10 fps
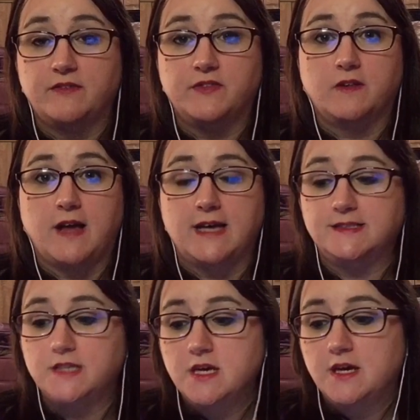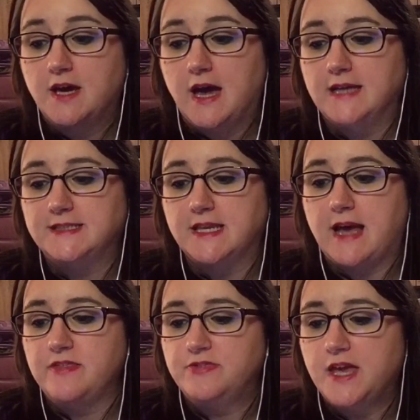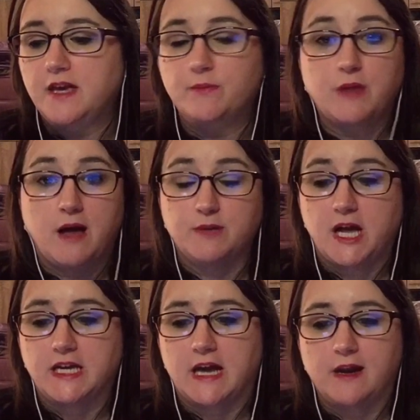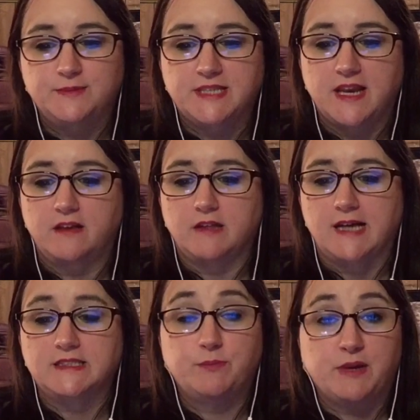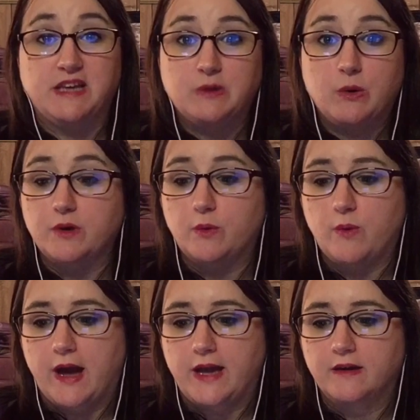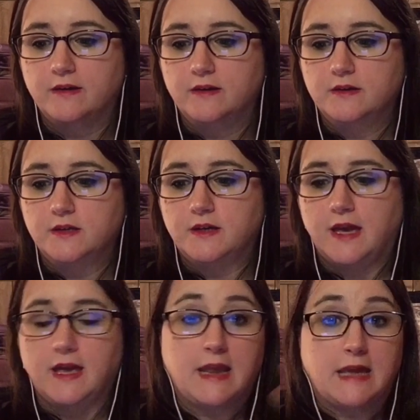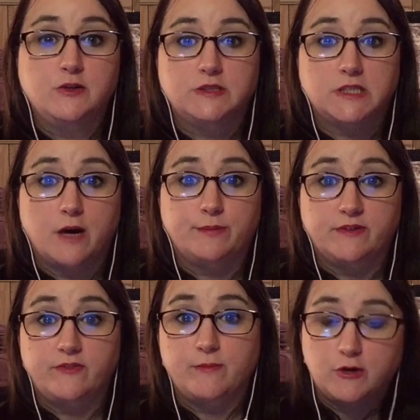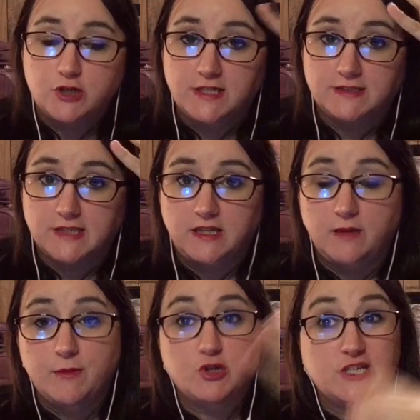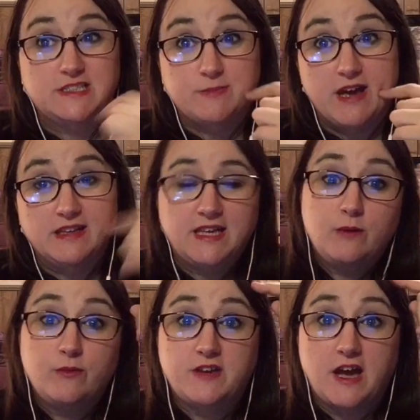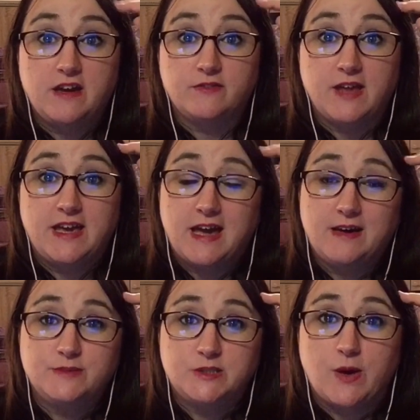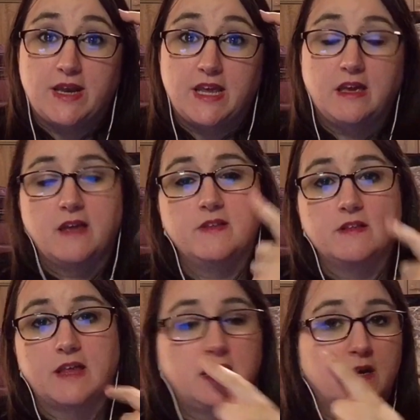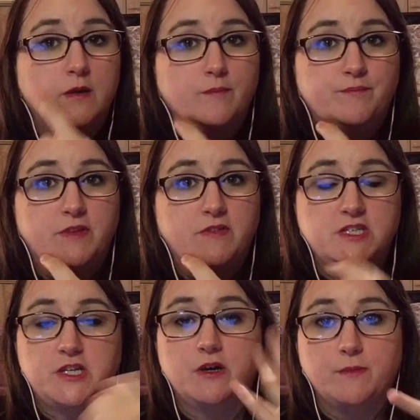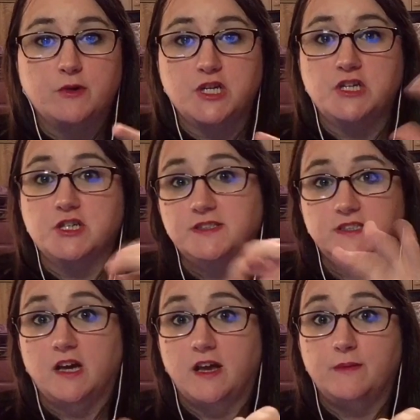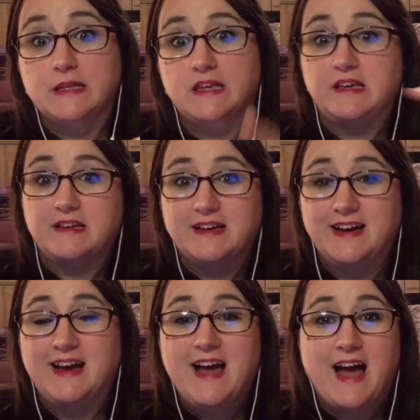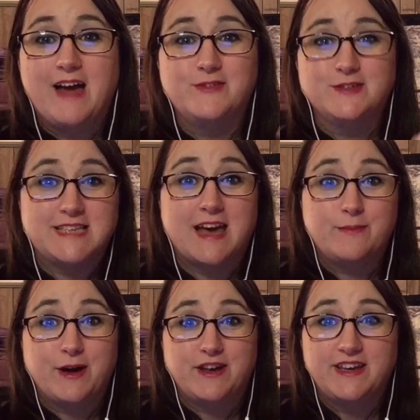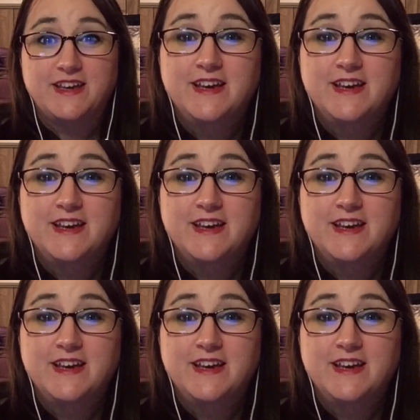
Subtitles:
left the class. I said, I think blah blah got upset in class, but I don't know why. And I used a couple of emojis, the emoji smiling with kind of I'm sweating, and then the tear emoji just to kind of be I feel sad about it.